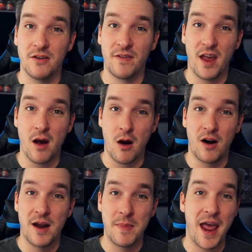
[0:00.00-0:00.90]
via
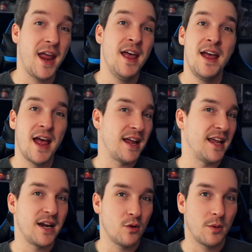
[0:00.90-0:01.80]
RMA and
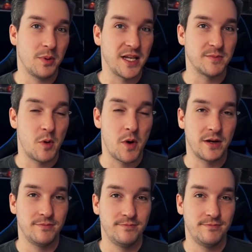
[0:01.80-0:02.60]
getting a replacement one.